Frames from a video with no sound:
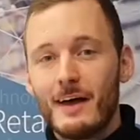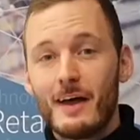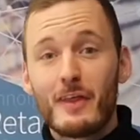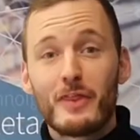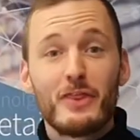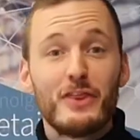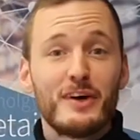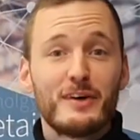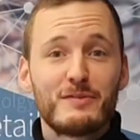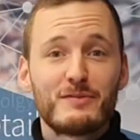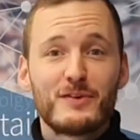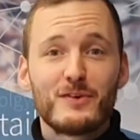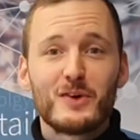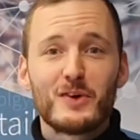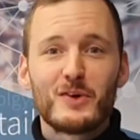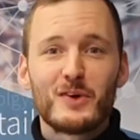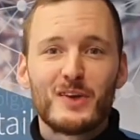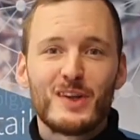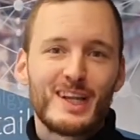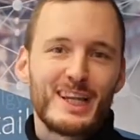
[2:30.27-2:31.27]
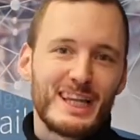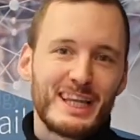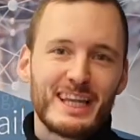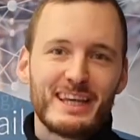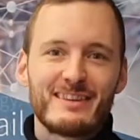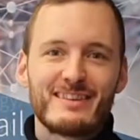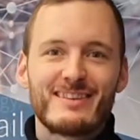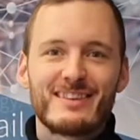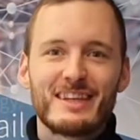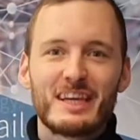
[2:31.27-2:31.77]
Therefore,
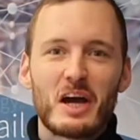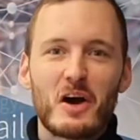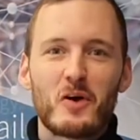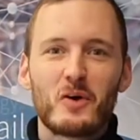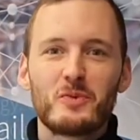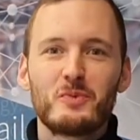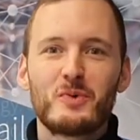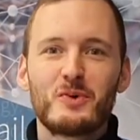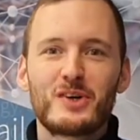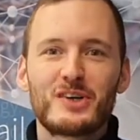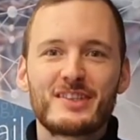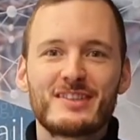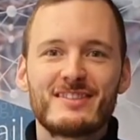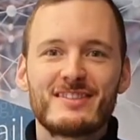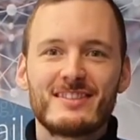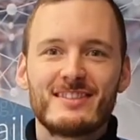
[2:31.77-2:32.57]
let's see how it works.